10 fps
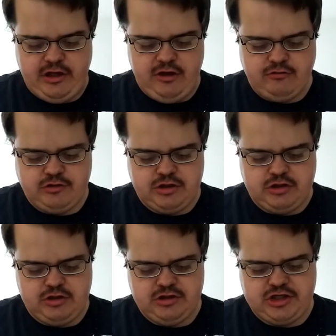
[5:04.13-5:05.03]
you
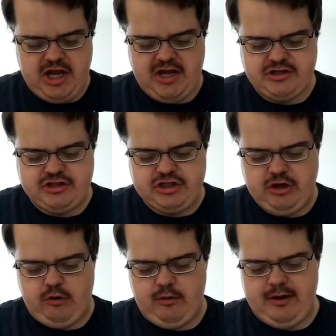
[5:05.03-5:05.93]
change the
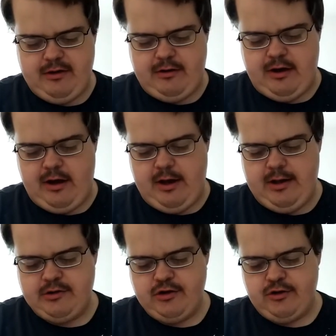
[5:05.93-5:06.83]
oil
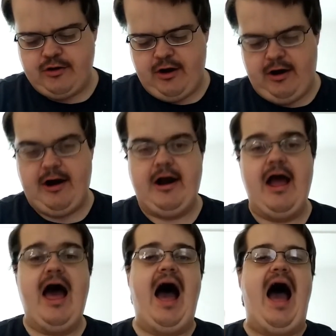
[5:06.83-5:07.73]
on your car?
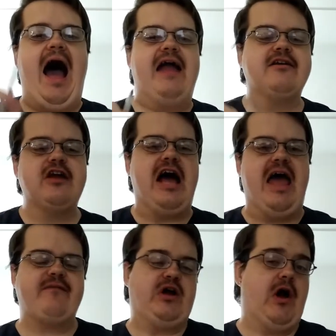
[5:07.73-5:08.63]
I do not
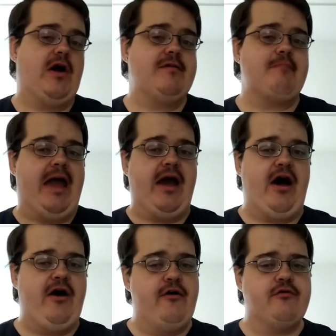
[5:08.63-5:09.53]
have a car of my
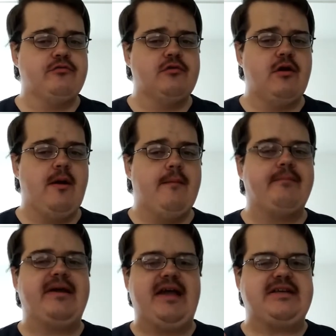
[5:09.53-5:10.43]
own,
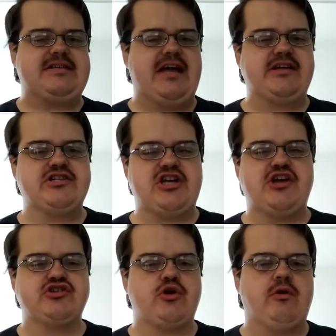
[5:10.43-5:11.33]
but yes, I can
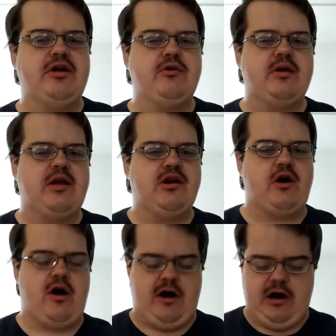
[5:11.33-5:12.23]
change oil in a
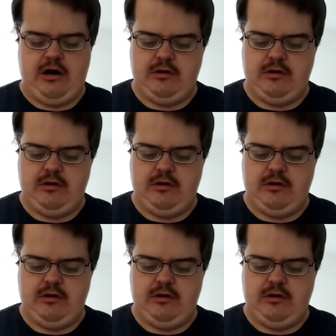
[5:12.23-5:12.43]
car.